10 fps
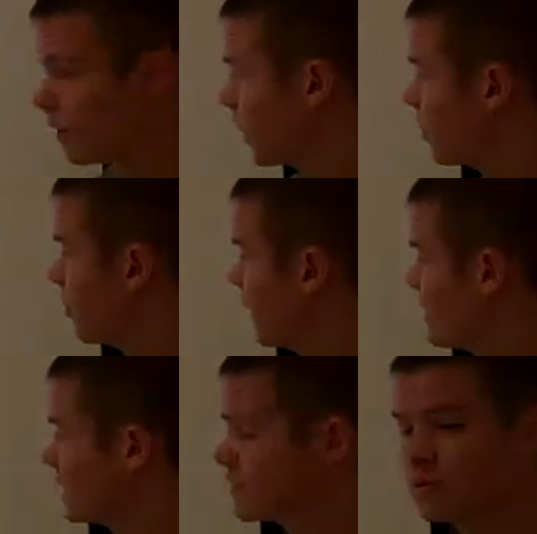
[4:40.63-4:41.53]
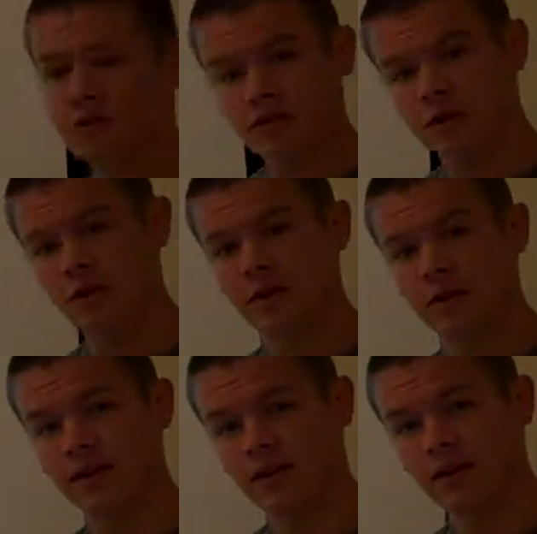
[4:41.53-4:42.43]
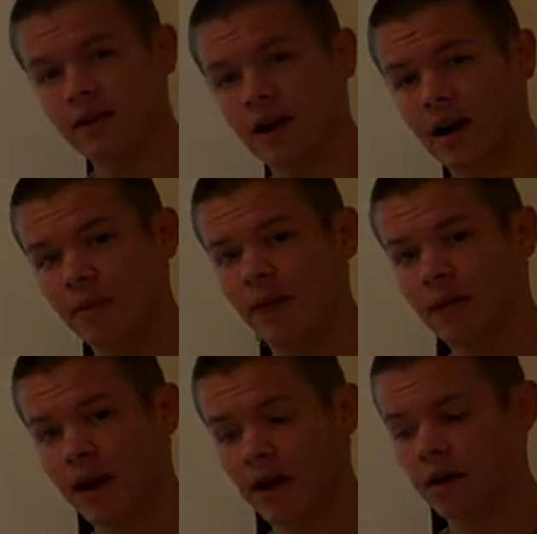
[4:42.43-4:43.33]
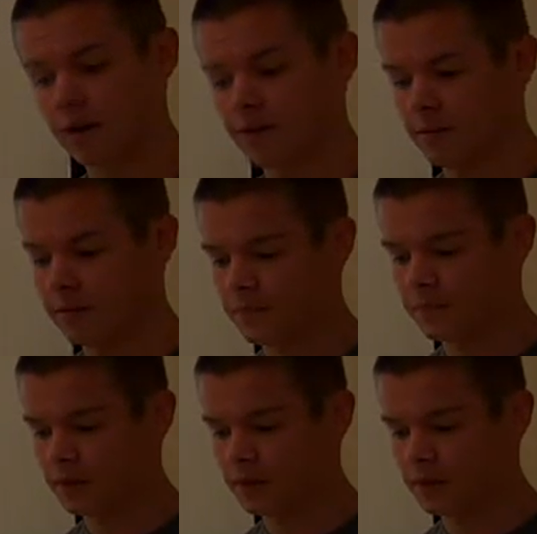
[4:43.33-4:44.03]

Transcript: They are the basics to ensure that you have a good time in the backcountry.